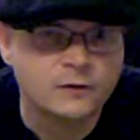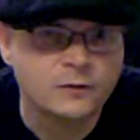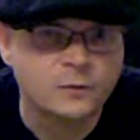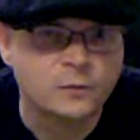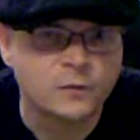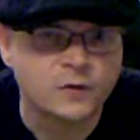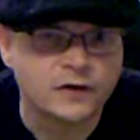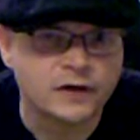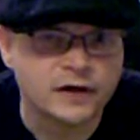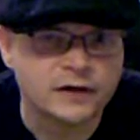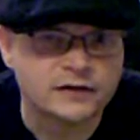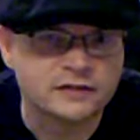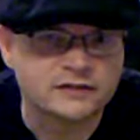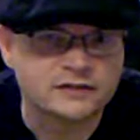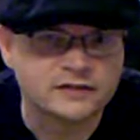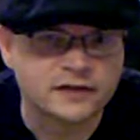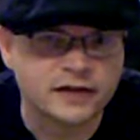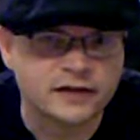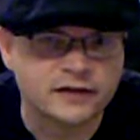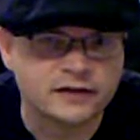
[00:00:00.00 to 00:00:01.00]
but I
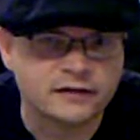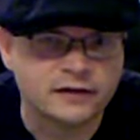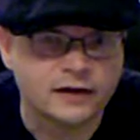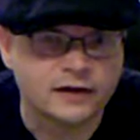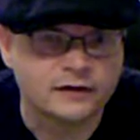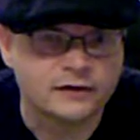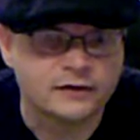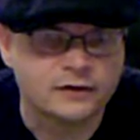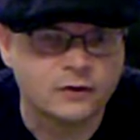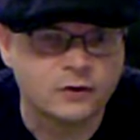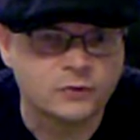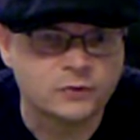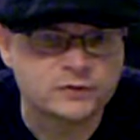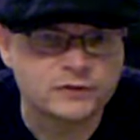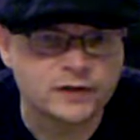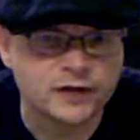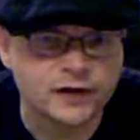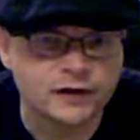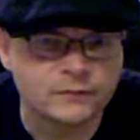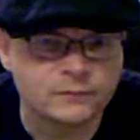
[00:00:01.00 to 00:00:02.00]
decided not to go with
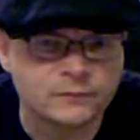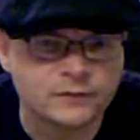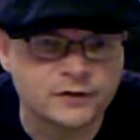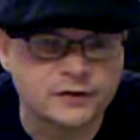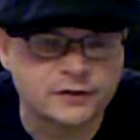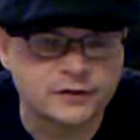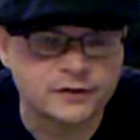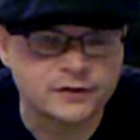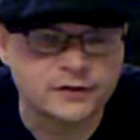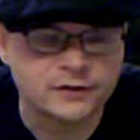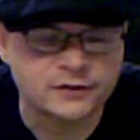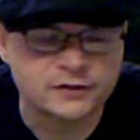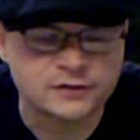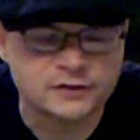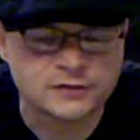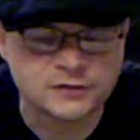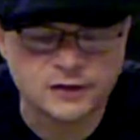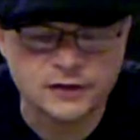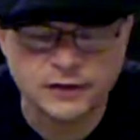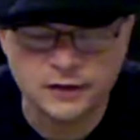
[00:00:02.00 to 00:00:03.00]
that, because
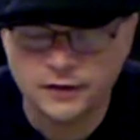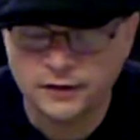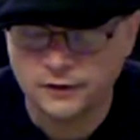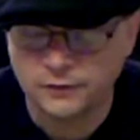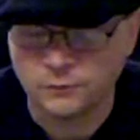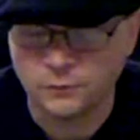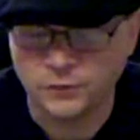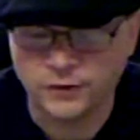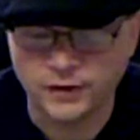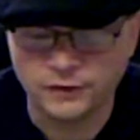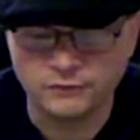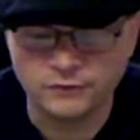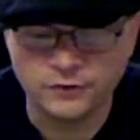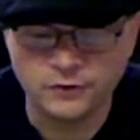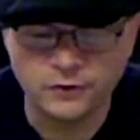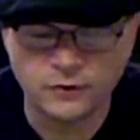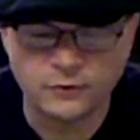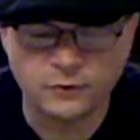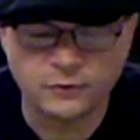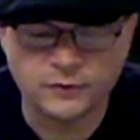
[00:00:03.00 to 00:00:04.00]
whenever you
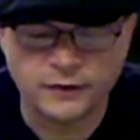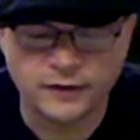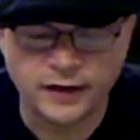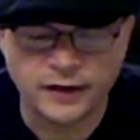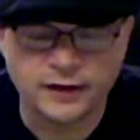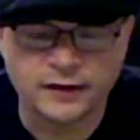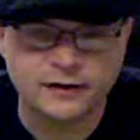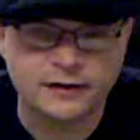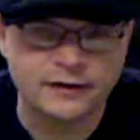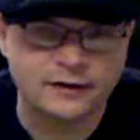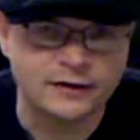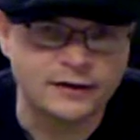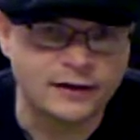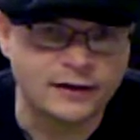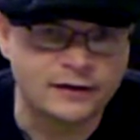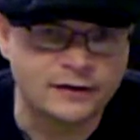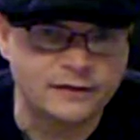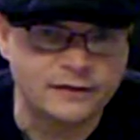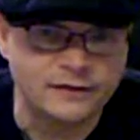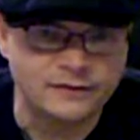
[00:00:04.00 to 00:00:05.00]
go at
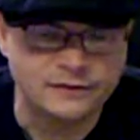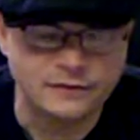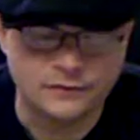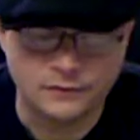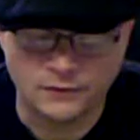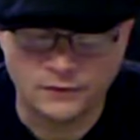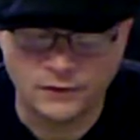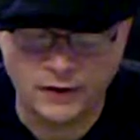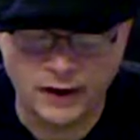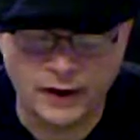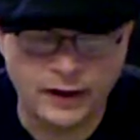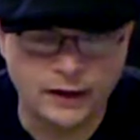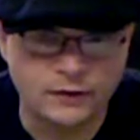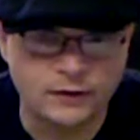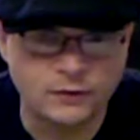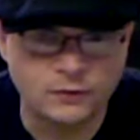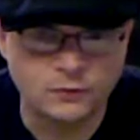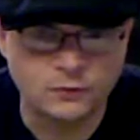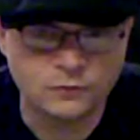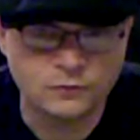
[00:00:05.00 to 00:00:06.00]
any
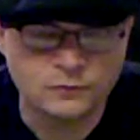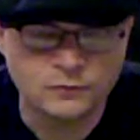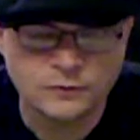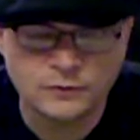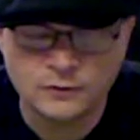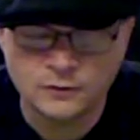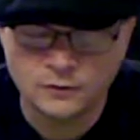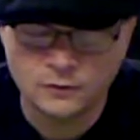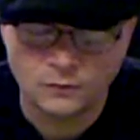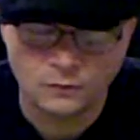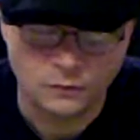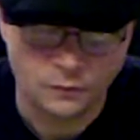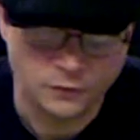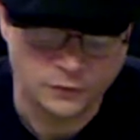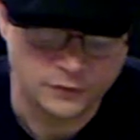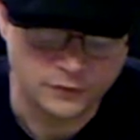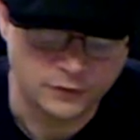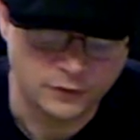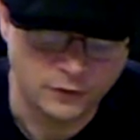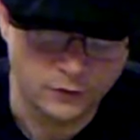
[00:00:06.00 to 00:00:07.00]
angle, or
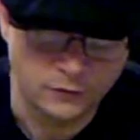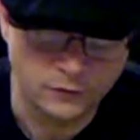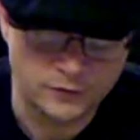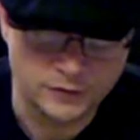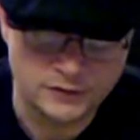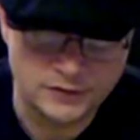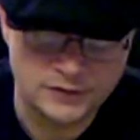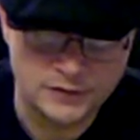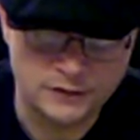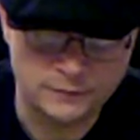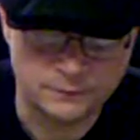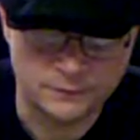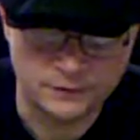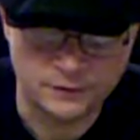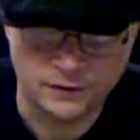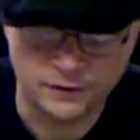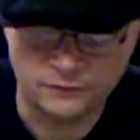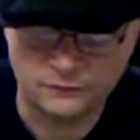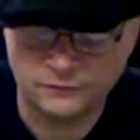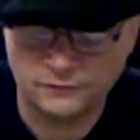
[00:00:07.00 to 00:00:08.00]
you go in deep
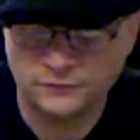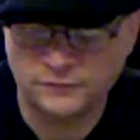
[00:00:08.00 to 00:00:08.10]
enough,